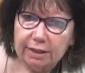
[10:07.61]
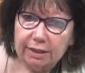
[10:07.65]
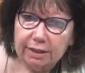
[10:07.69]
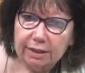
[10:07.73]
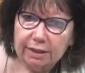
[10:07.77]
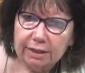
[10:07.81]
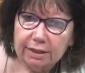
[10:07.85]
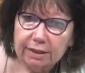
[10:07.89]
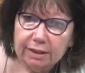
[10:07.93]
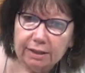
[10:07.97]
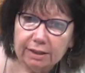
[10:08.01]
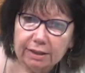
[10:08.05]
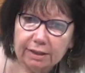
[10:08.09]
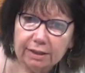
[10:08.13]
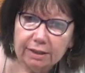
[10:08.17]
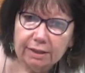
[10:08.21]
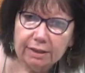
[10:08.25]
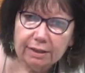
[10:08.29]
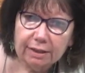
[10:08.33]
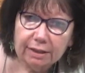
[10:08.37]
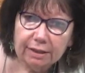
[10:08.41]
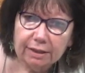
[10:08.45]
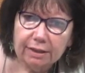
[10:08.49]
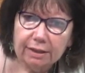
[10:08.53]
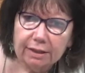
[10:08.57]

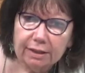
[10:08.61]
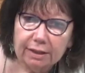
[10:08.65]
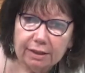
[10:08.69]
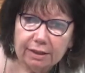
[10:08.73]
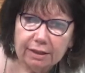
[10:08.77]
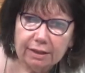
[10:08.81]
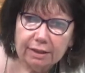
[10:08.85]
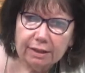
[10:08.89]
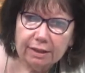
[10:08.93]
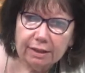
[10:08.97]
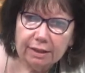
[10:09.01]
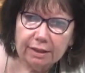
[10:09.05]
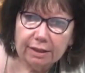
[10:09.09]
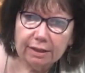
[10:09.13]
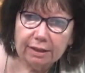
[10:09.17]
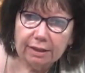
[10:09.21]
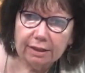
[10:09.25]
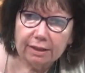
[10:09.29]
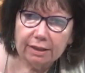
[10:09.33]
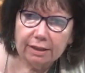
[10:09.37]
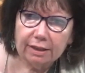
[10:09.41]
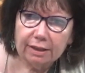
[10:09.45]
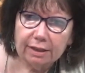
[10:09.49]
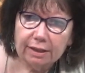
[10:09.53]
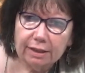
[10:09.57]

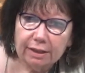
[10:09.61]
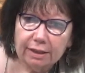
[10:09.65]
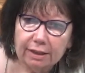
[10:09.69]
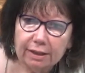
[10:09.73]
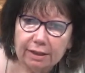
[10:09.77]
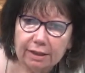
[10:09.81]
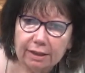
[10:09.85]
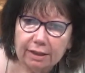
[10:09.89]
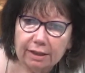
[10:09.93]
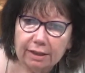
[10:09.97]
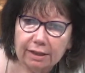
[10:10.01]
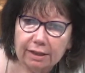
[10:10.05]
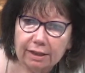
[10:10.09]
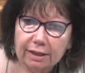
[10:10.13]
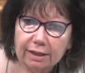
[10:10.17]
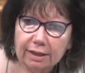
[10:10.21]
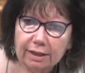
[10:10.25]
(silence)